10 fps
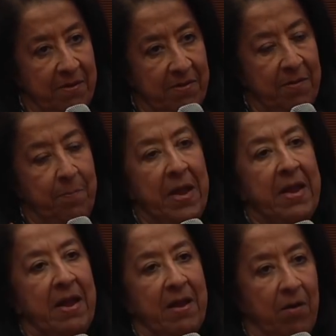is a
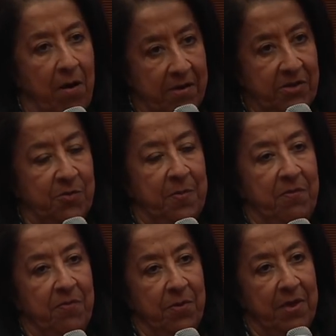big
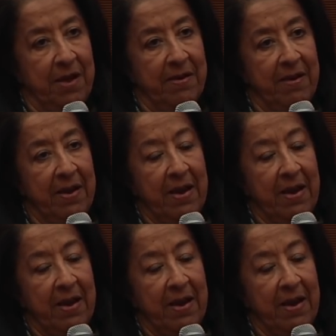encouragement for that.